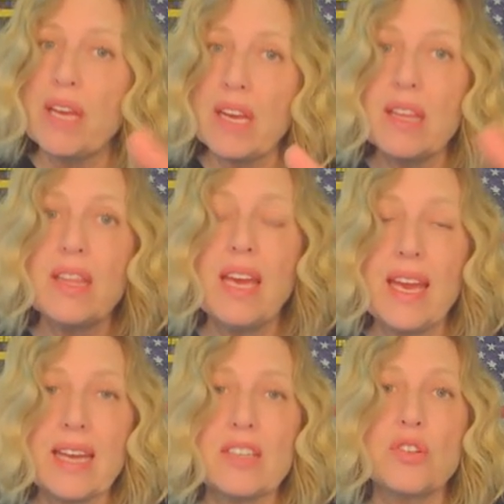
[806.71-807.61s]
Pick the
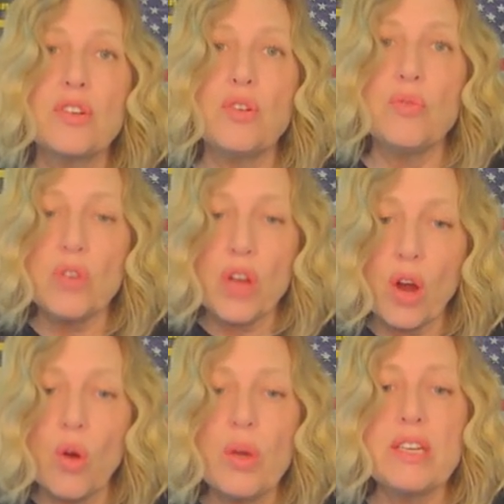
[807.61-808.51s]
answer you
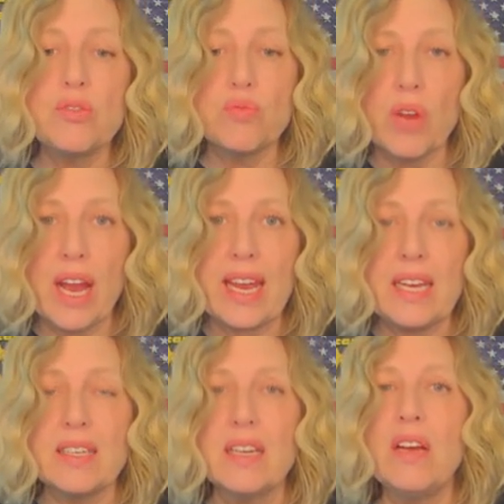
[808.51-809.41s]
know is right